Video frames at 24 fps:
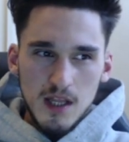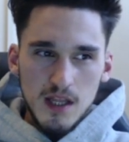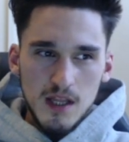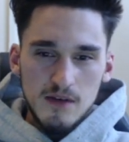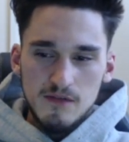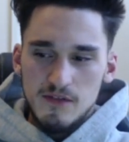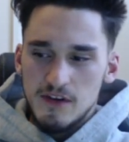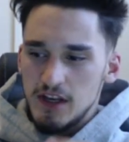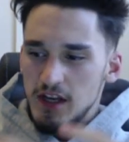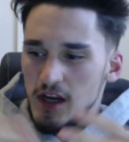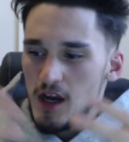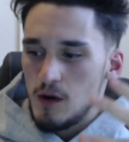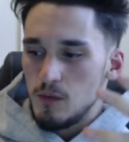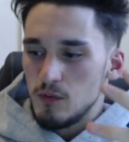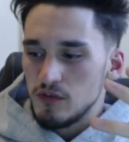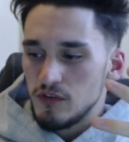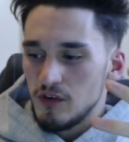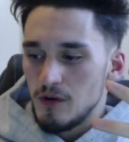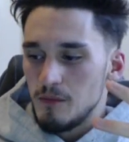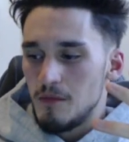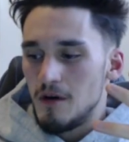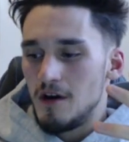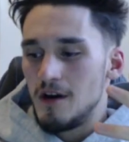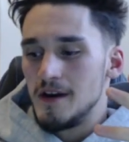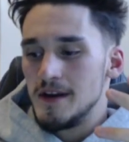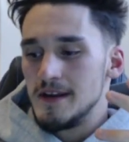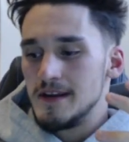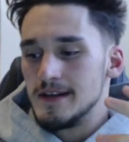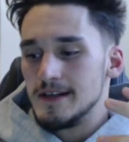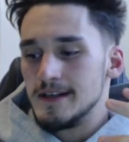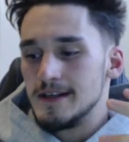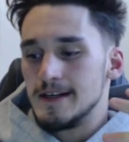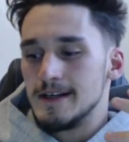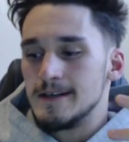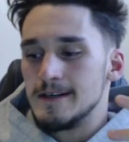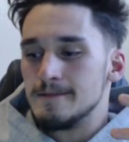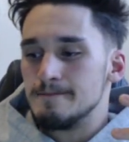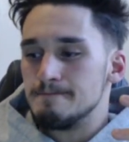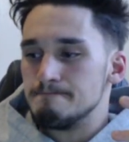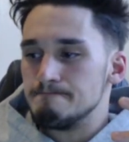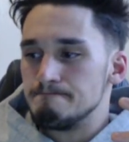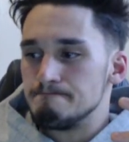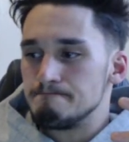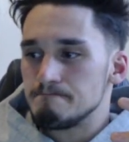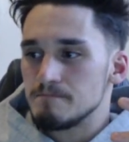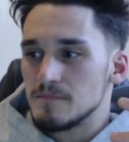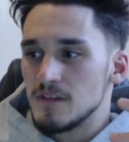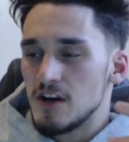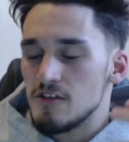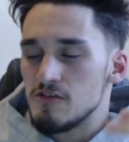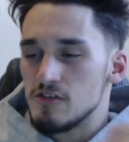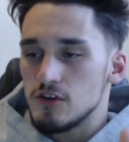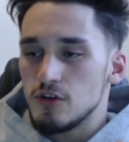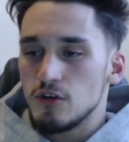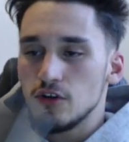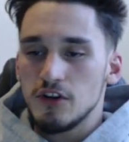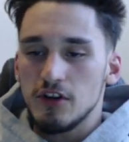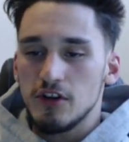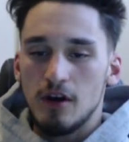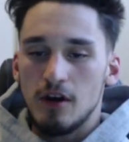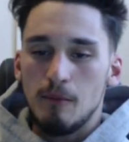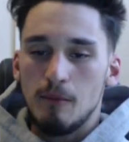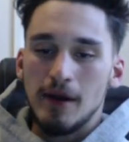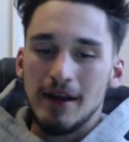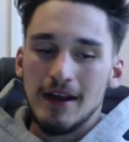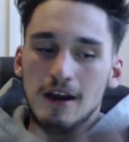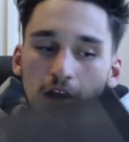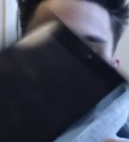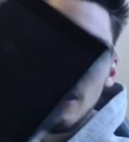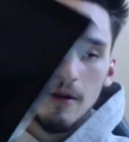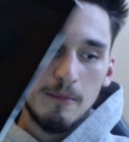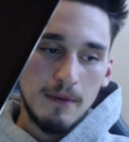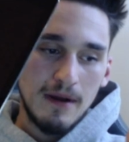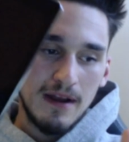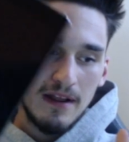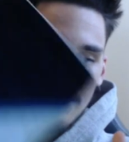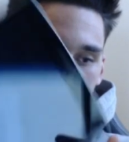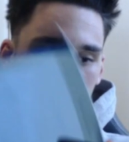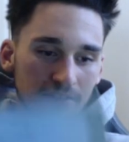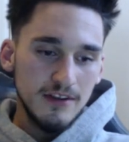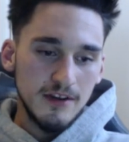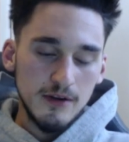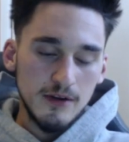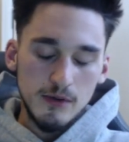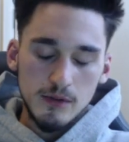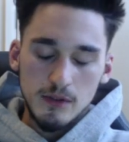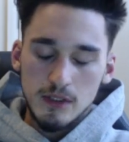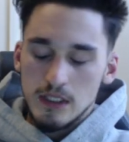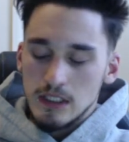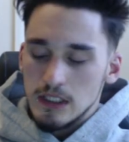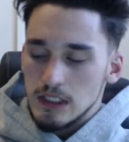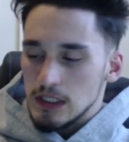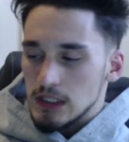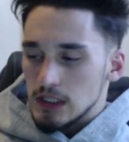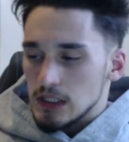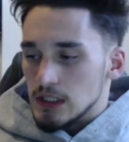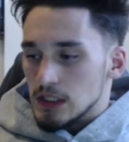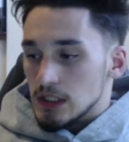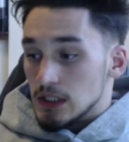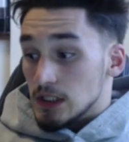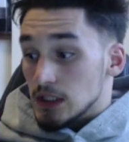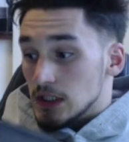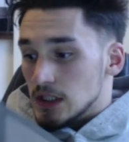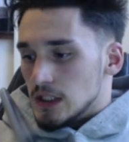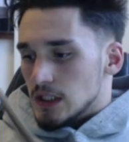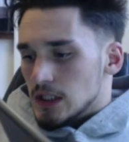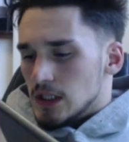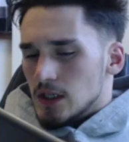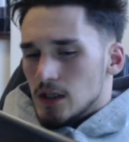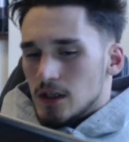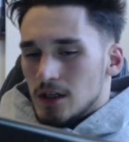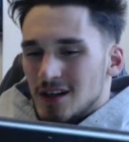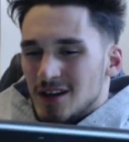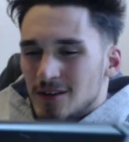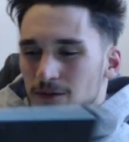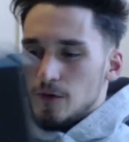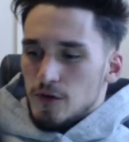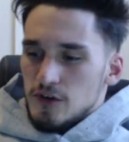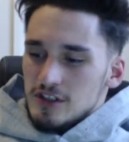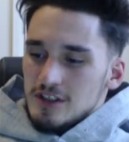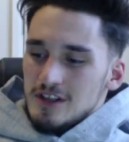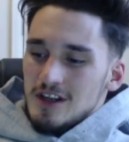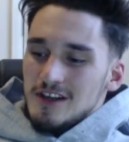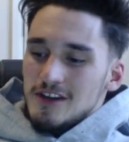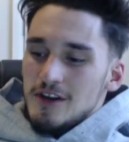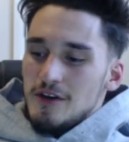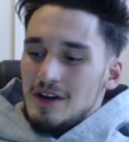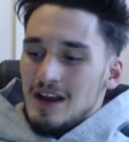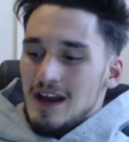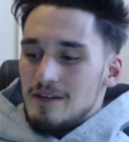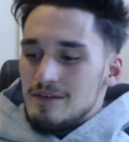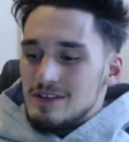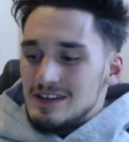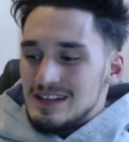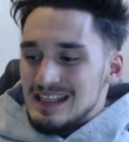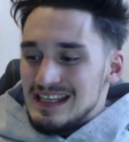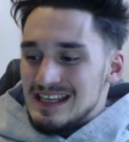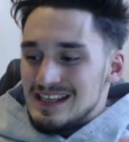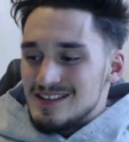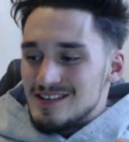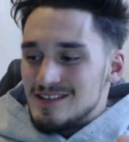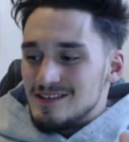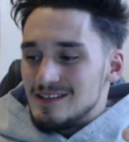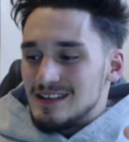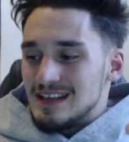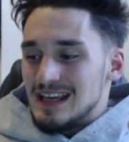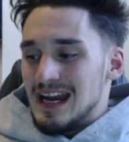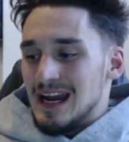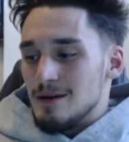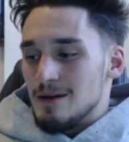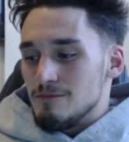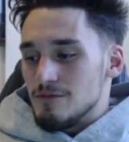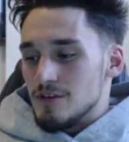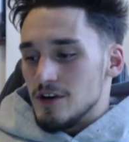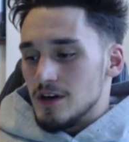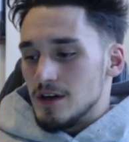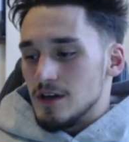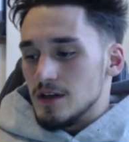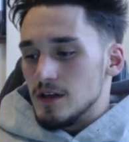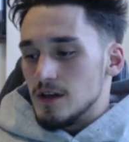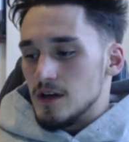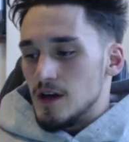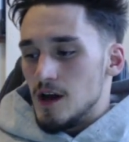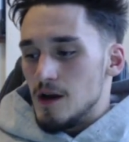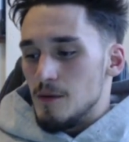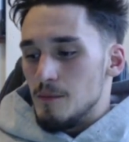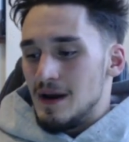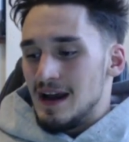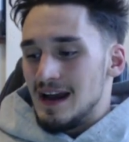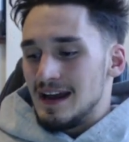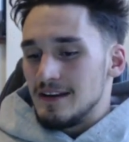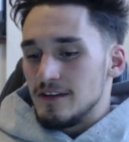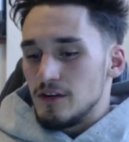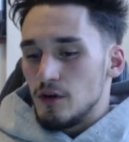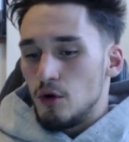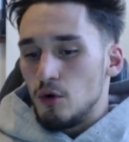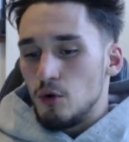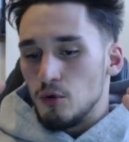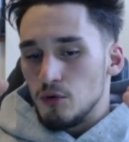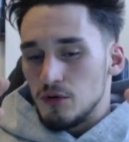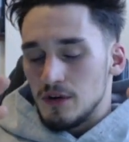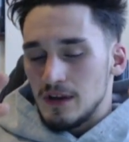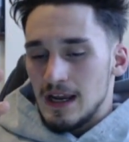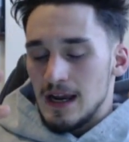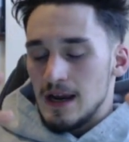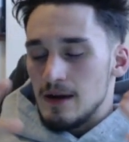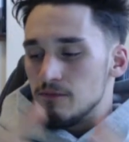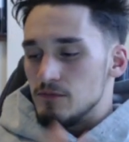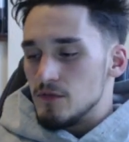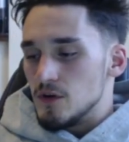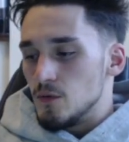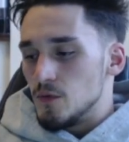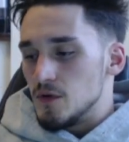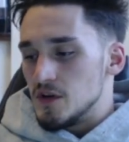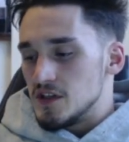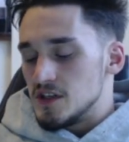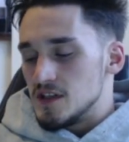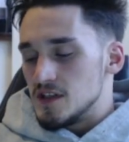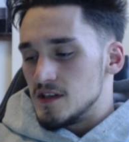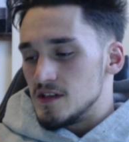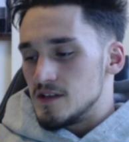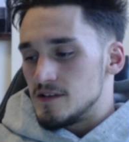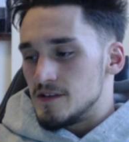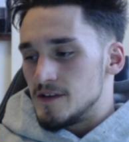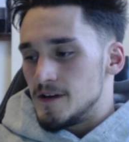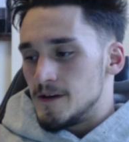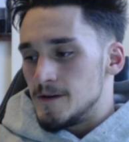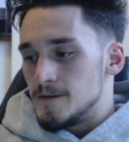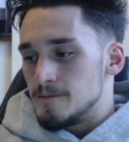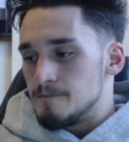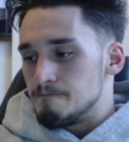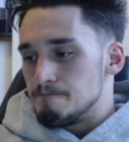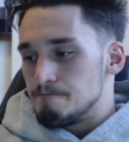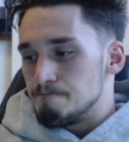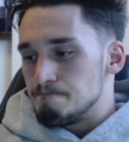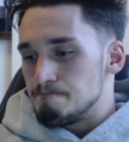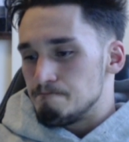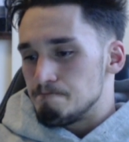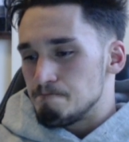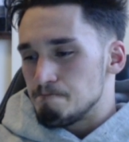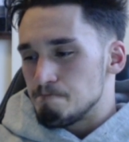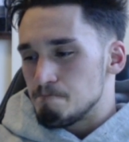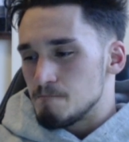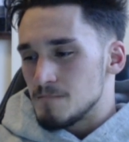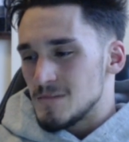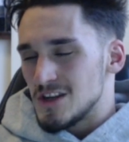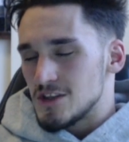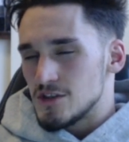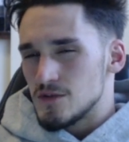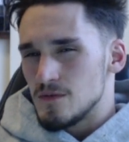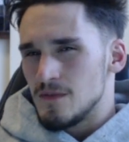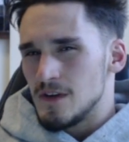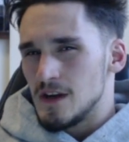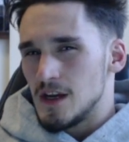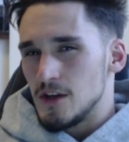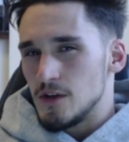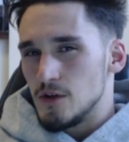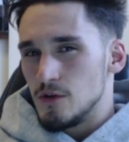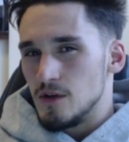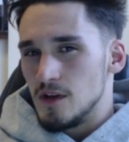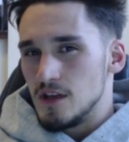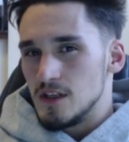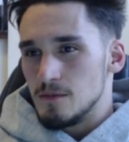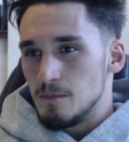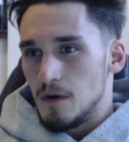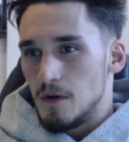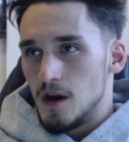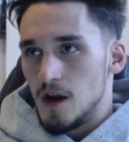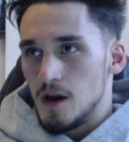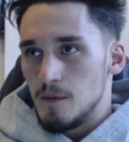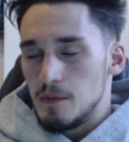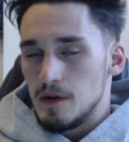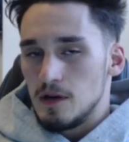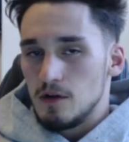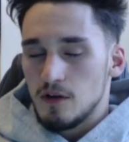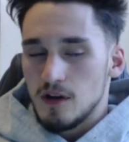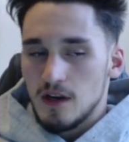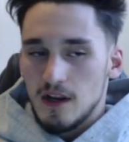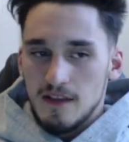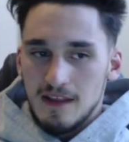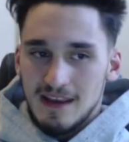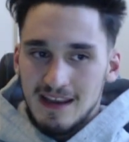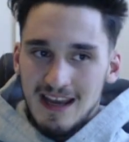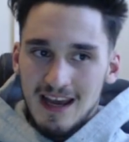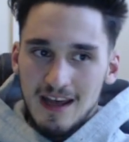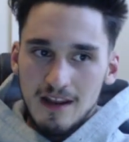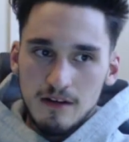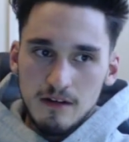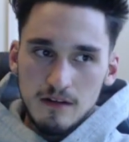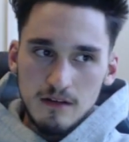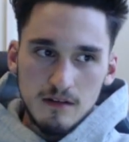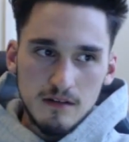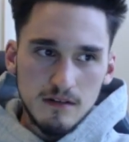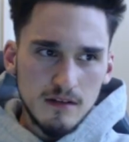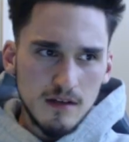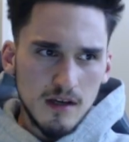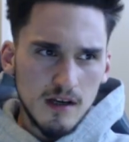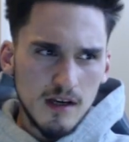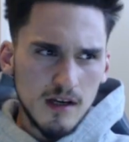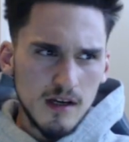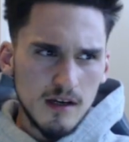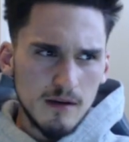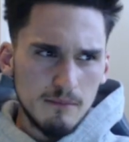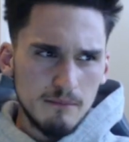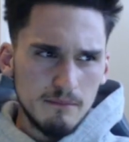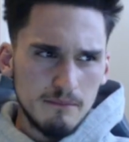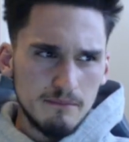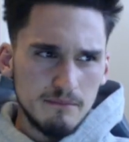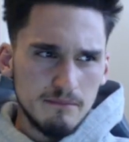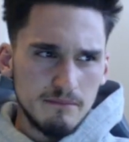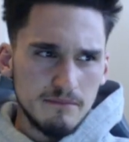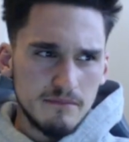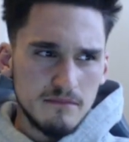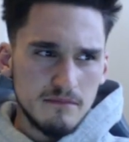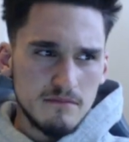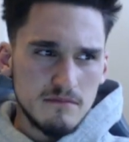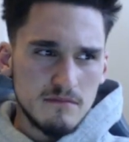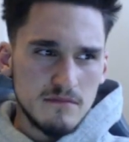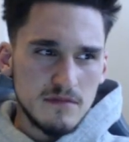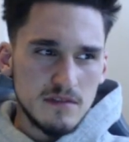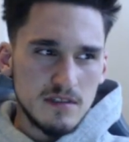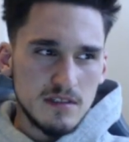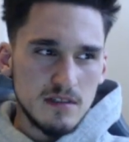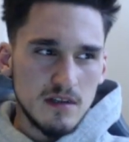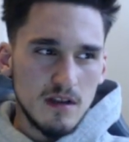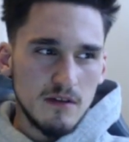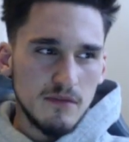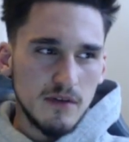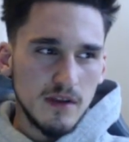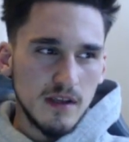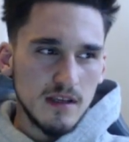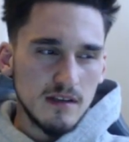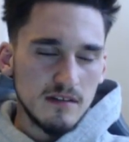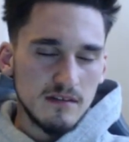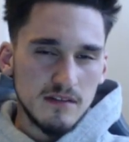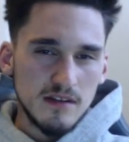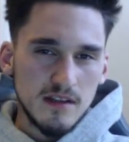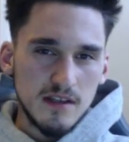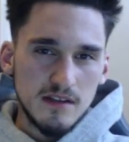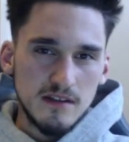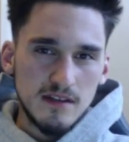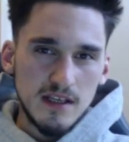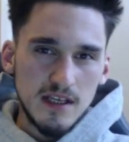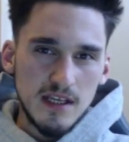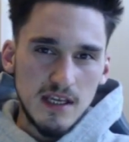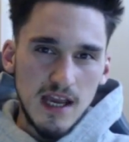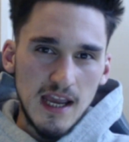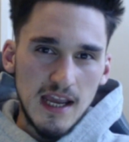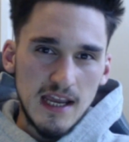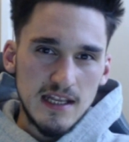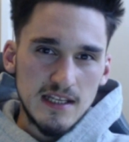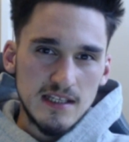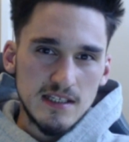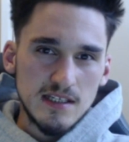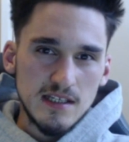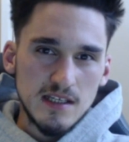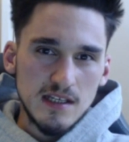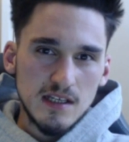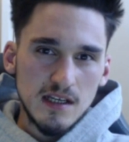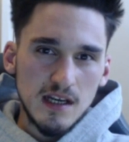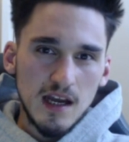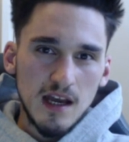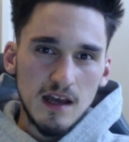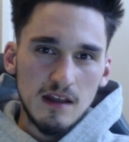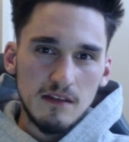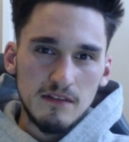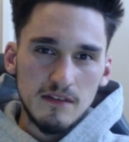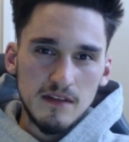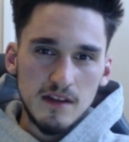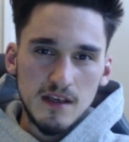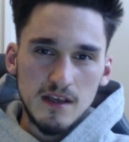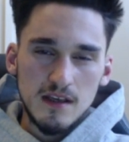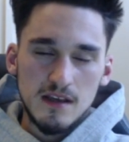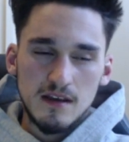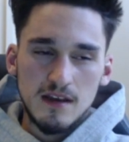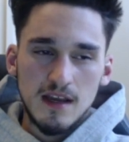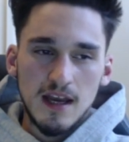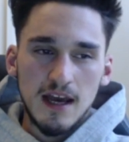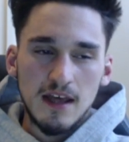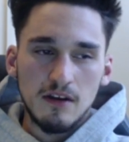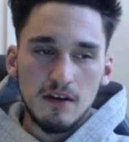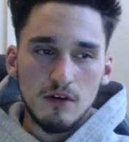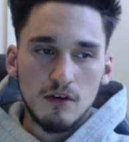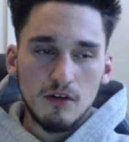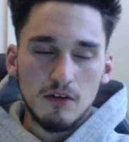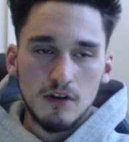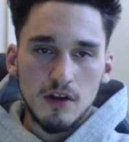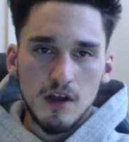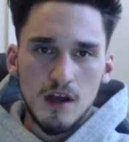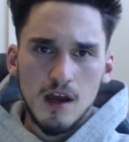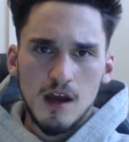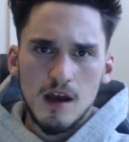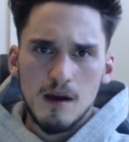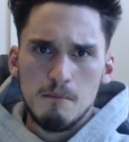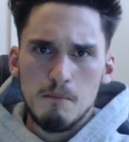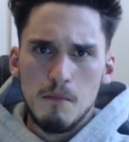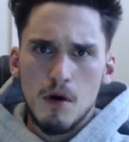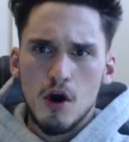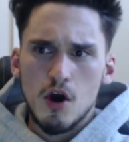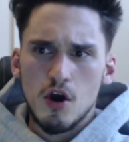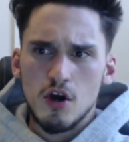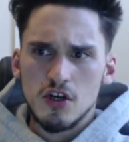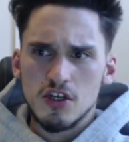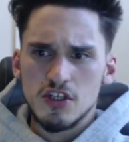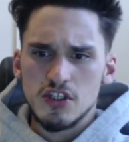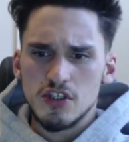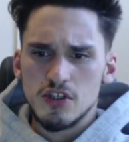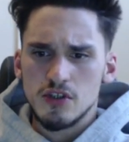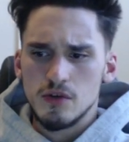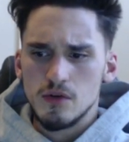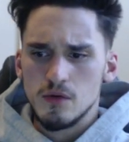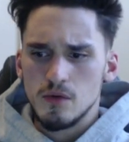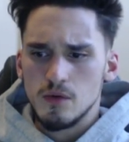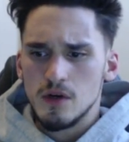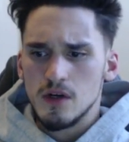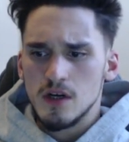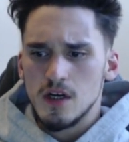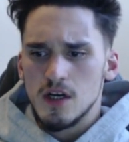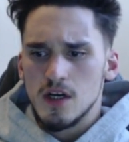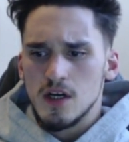The video was on my, I recorded it on my iPad, so fortunately I don't have a decent camera, handheld camera, which is something I do need to buy. I've been looking at the Canon, I think it's the D80 and the Canon Mark II.